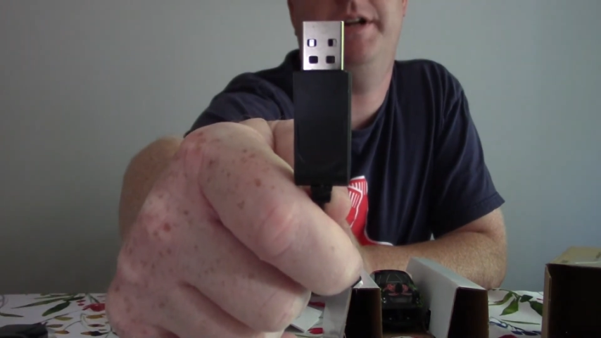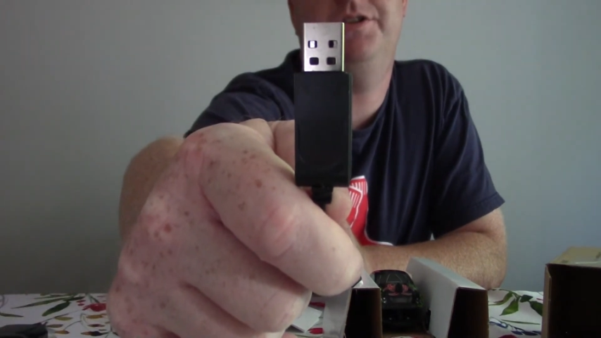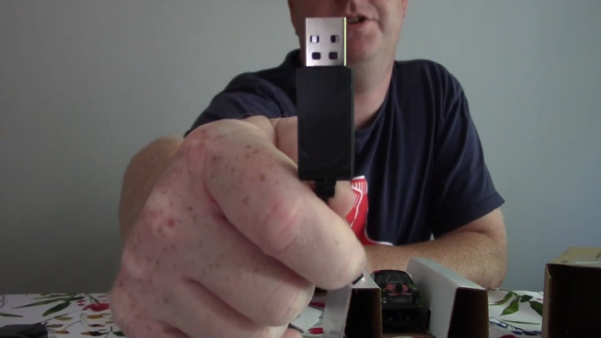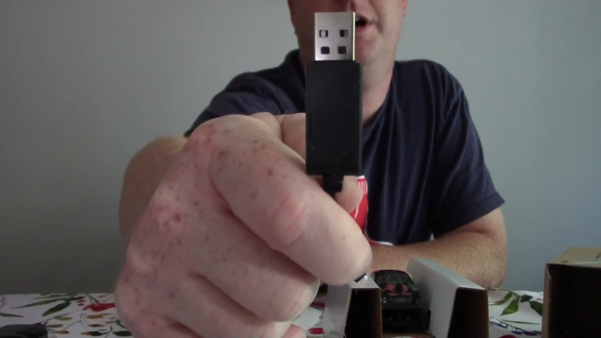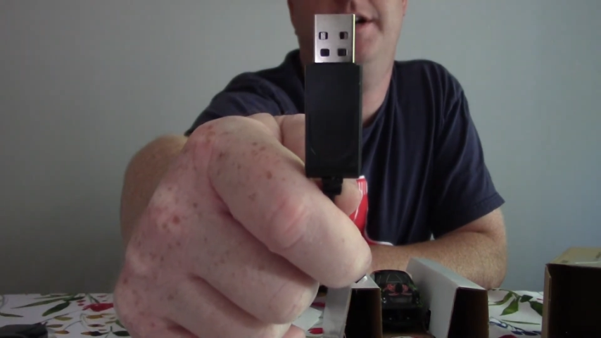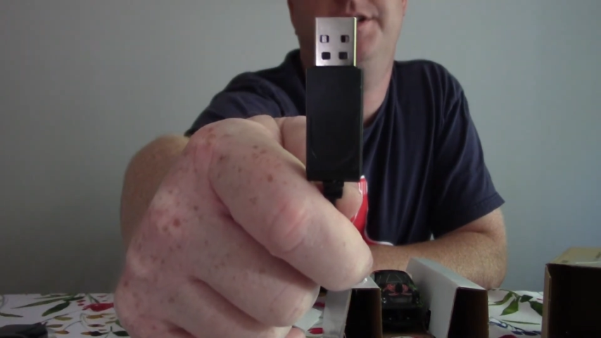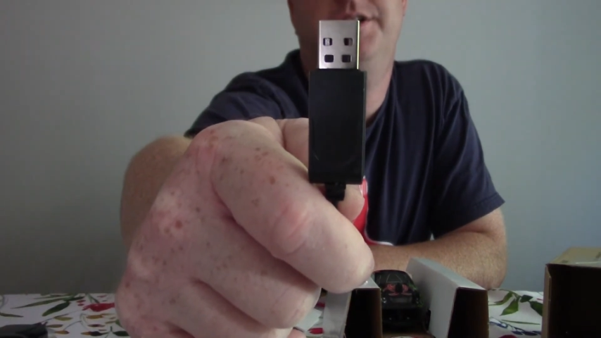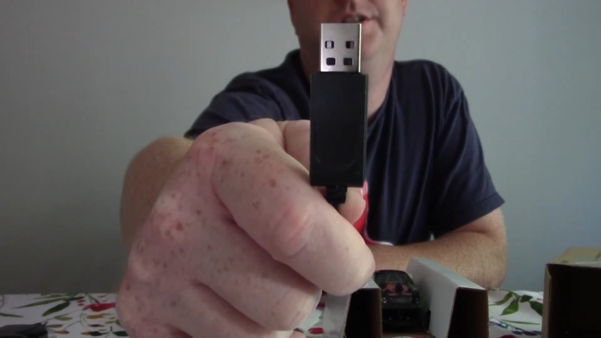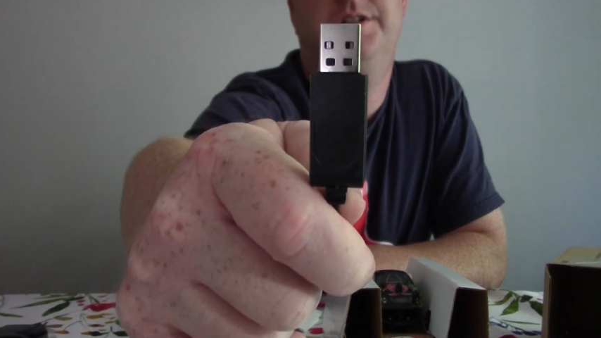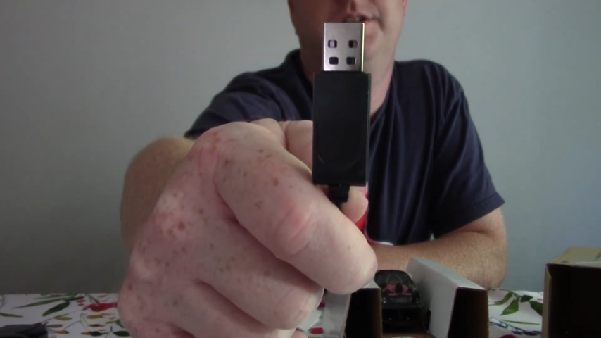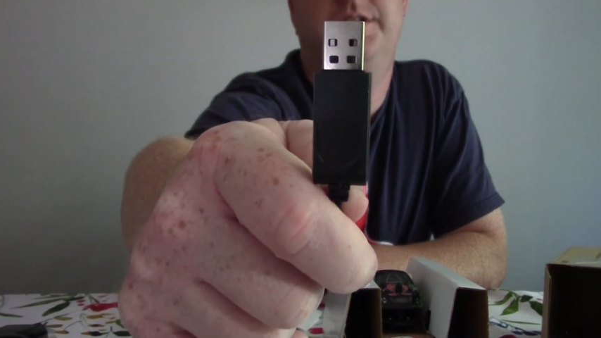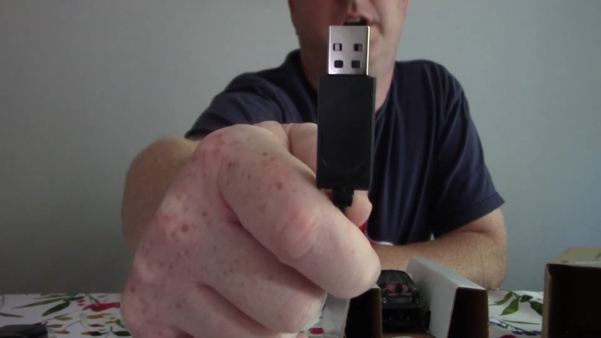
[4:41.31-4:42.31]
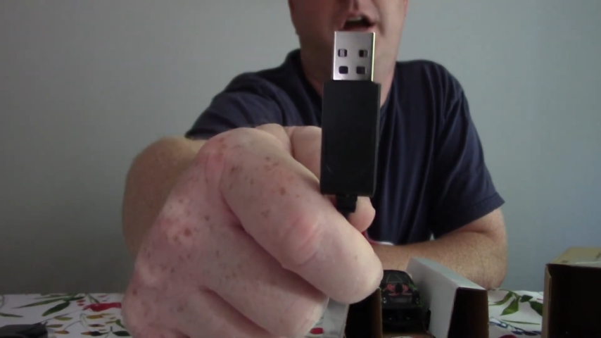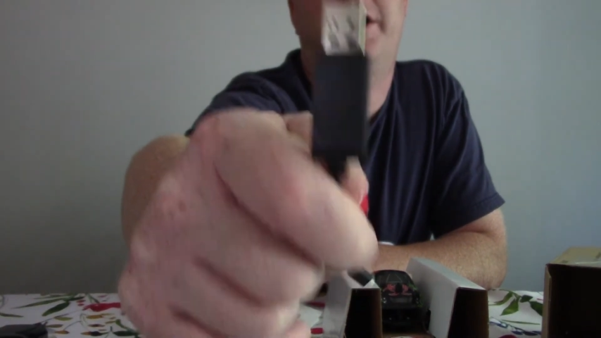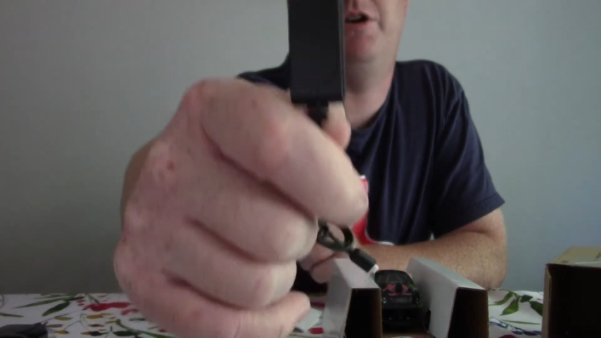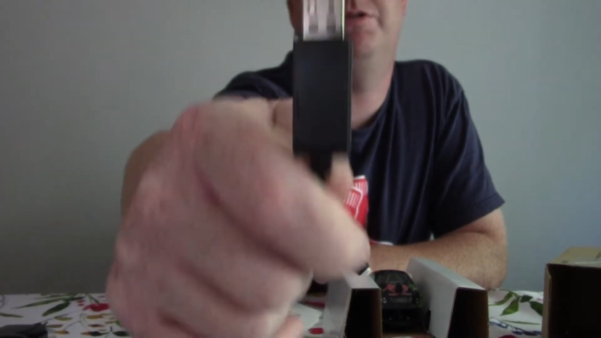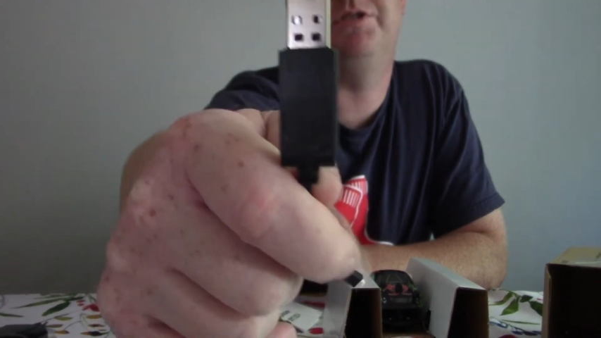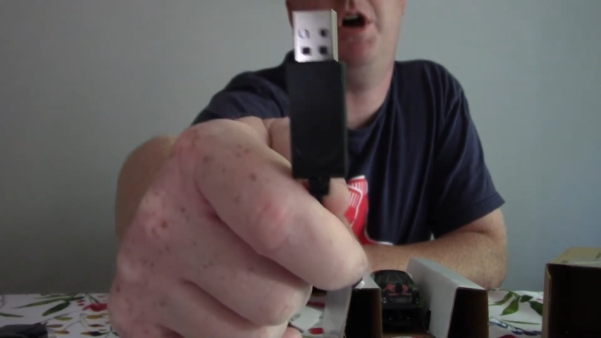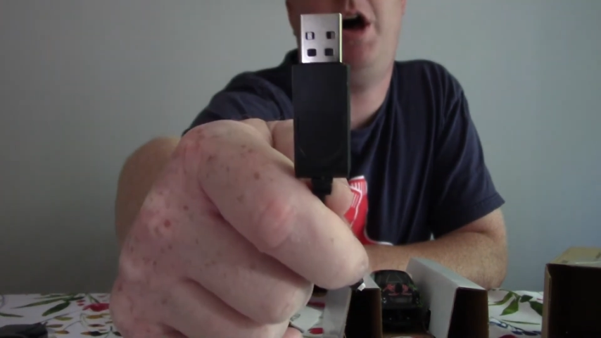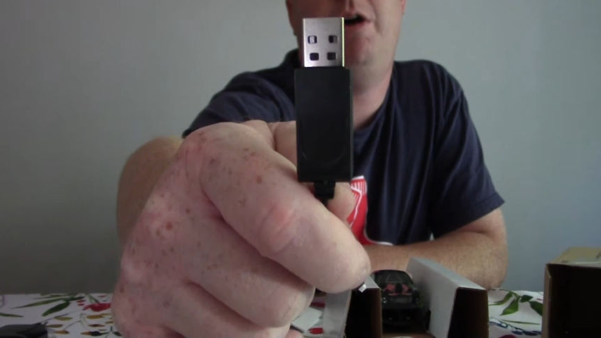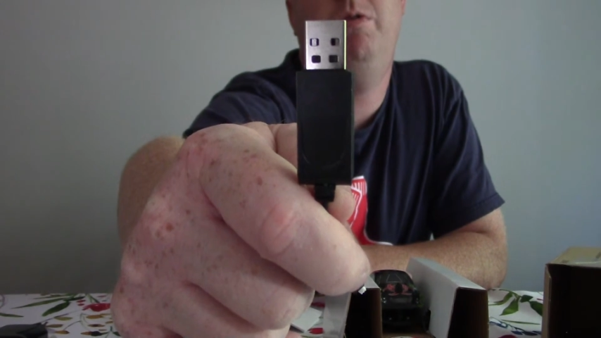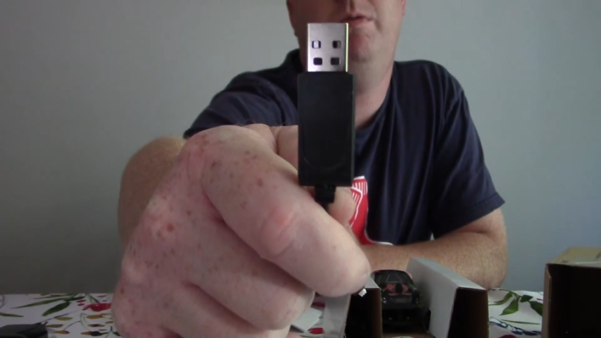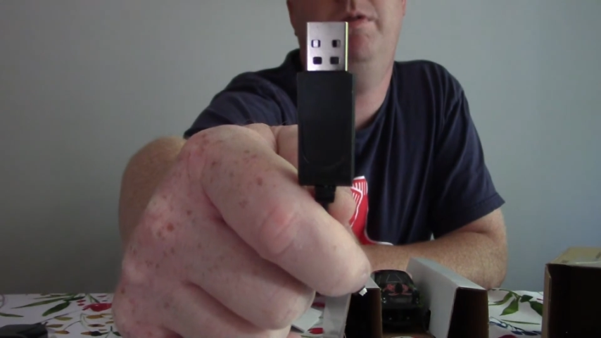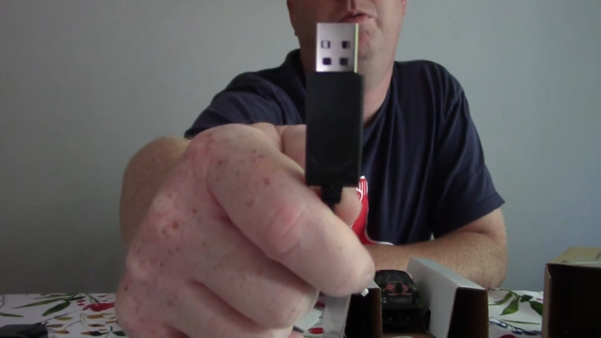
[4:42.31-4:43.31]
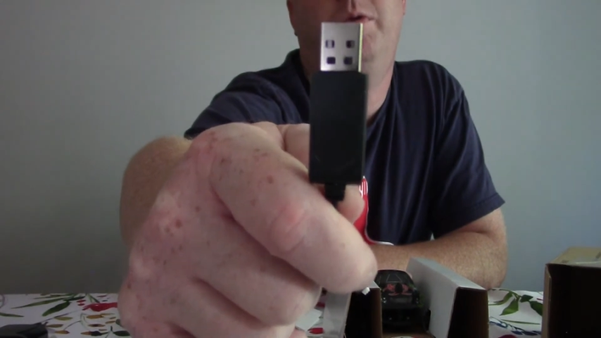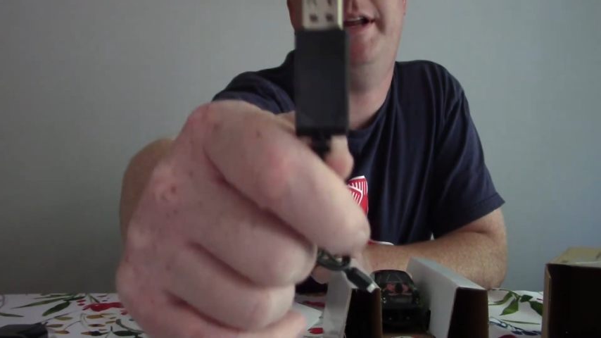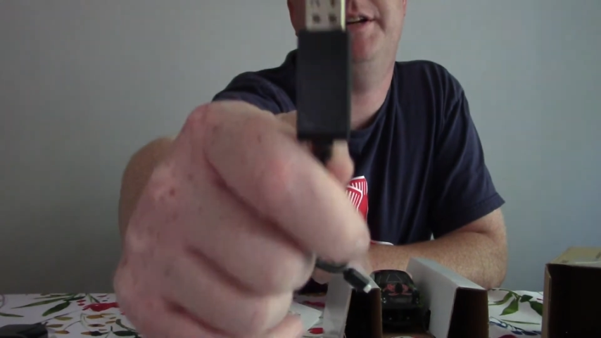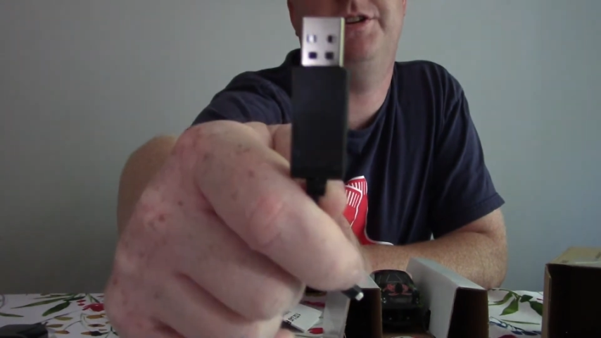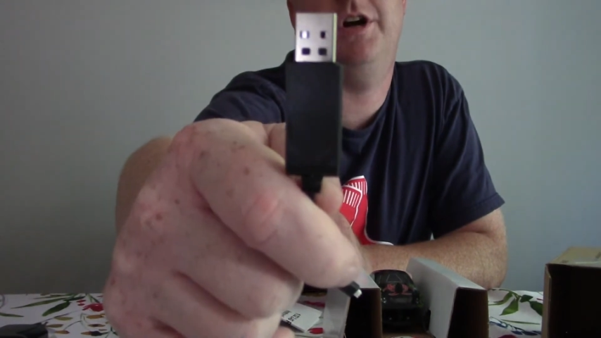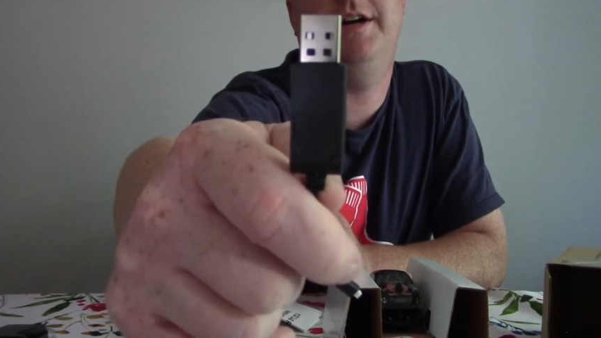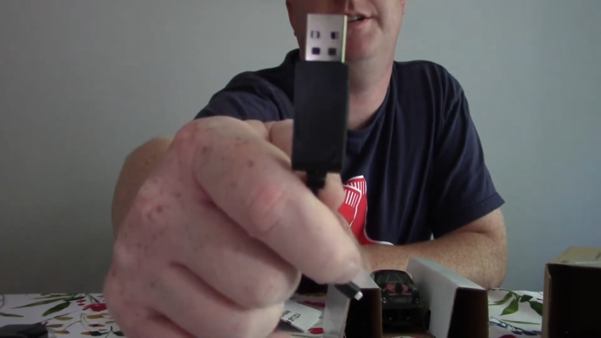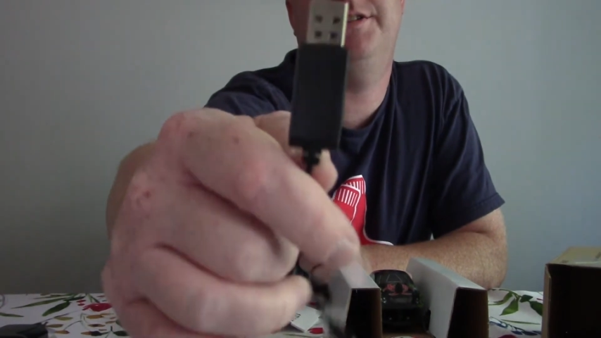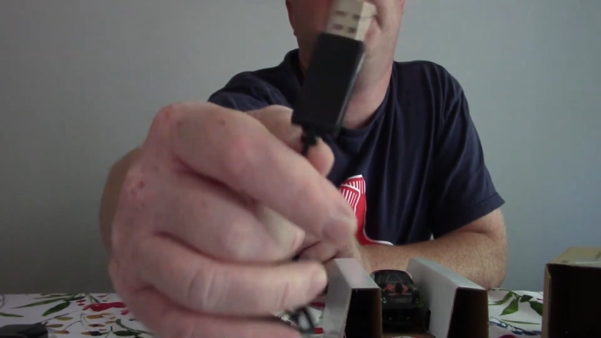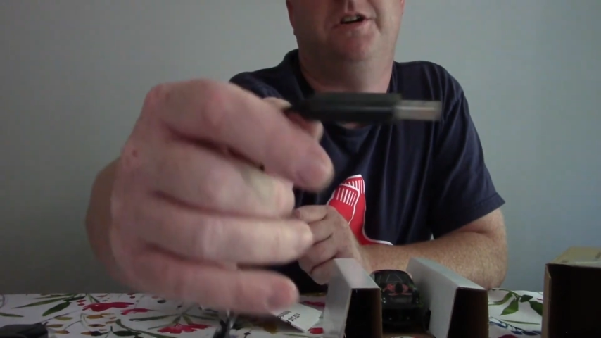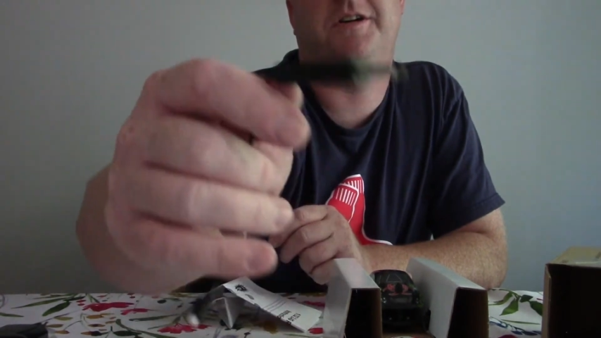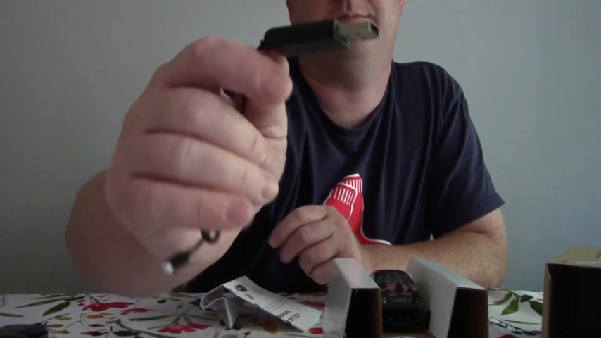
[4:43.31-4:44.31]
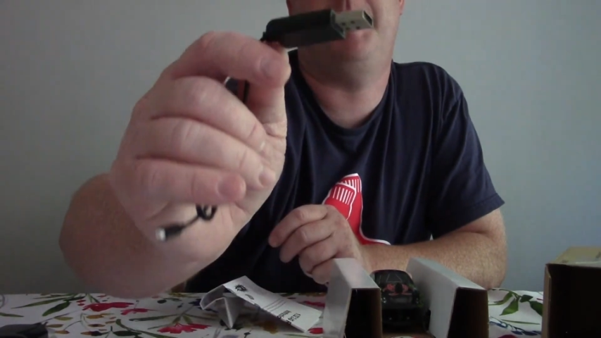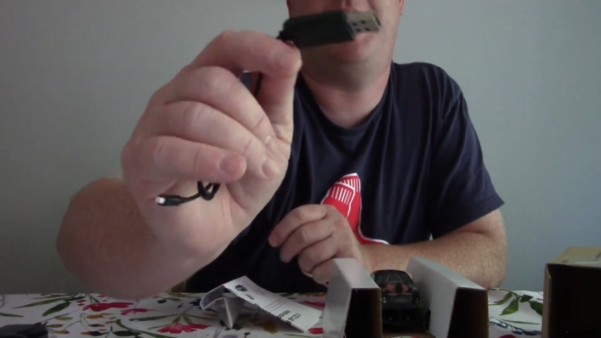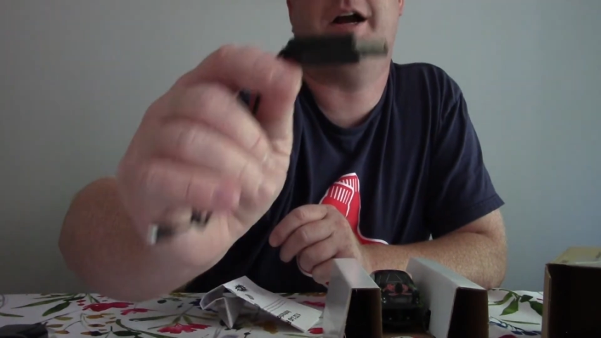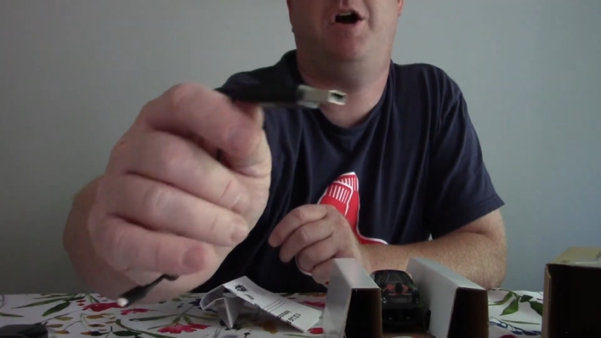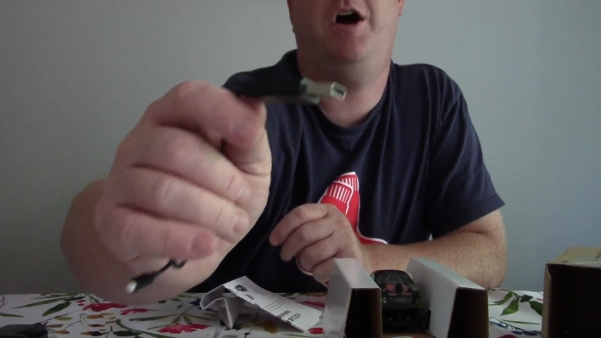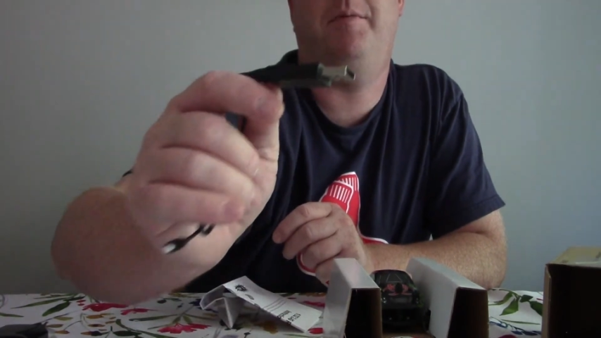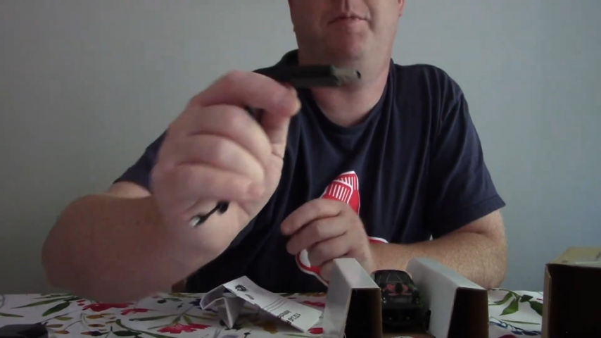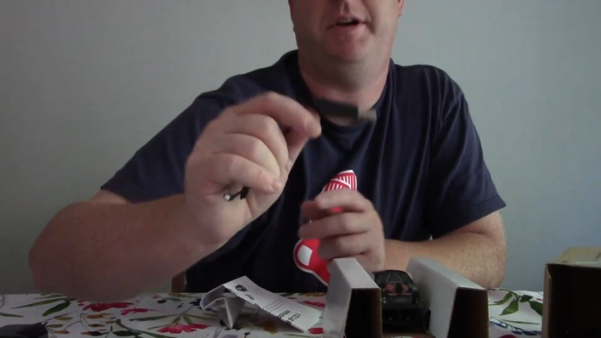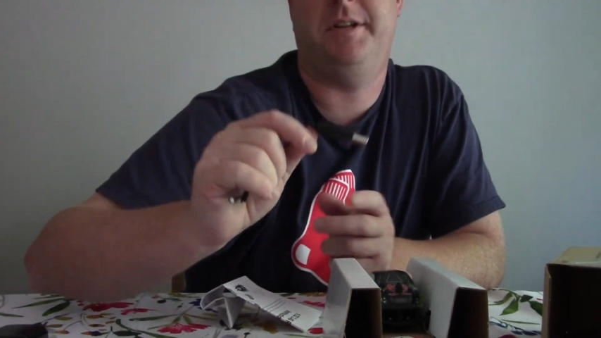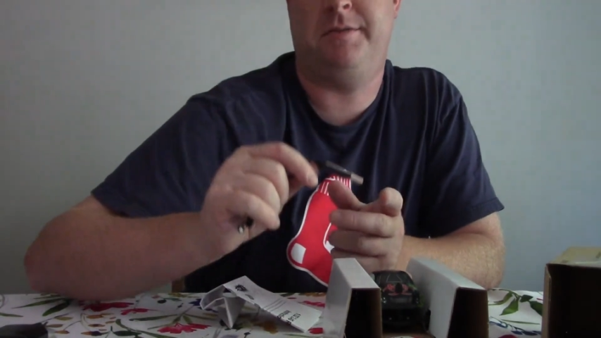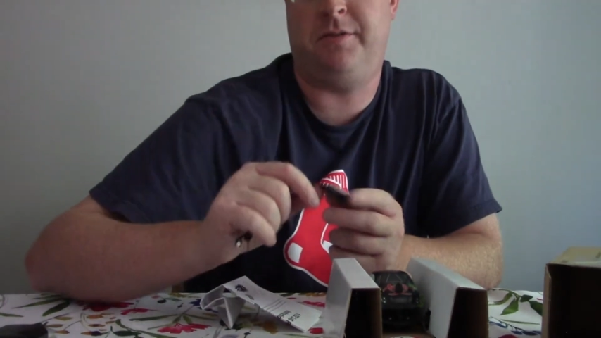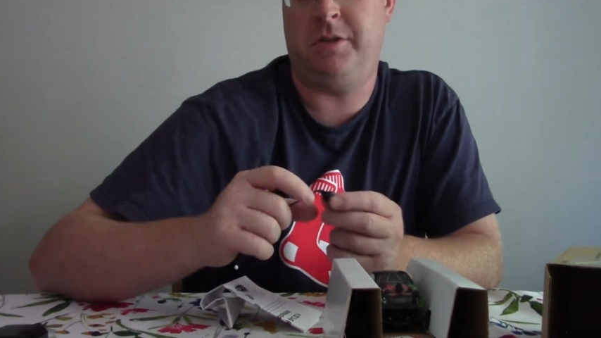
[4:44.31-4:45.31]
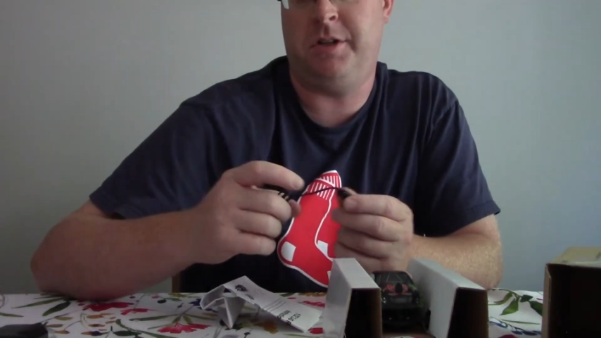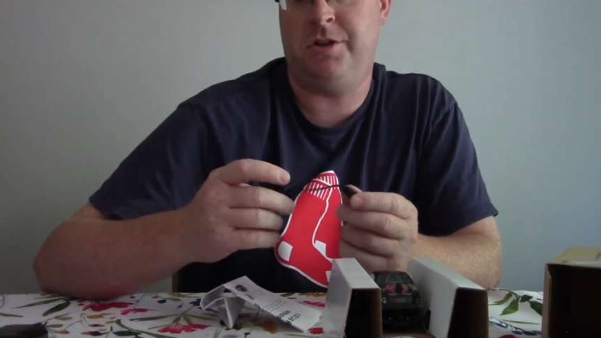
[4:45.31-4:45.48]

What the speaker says: Nobody's mouth can be seen.